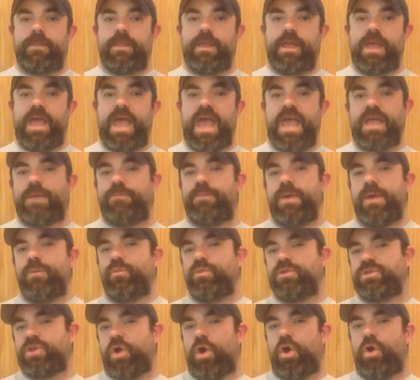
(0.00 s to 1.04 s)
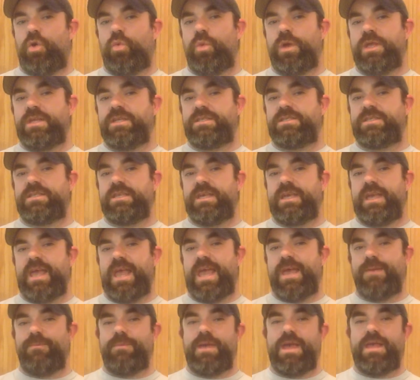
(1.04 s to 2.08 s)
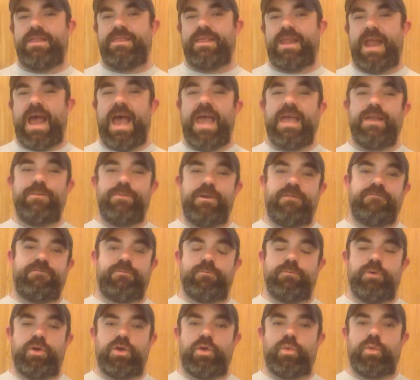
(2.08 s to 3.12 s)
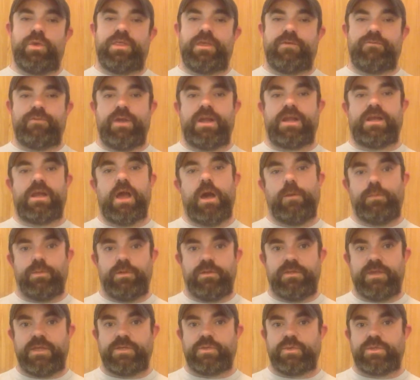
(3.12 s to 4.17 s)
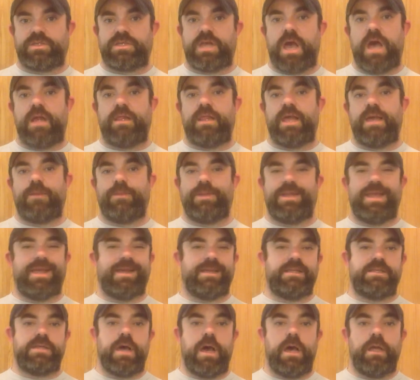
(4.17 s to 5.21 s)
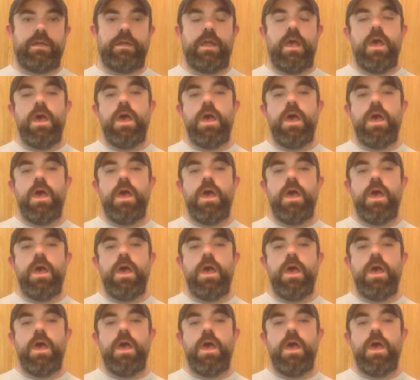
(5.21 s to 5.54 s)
Hank Pym was always the Ant-Man that I had been familiar with. I've read a couple of things with Scott Lang, but not a ton.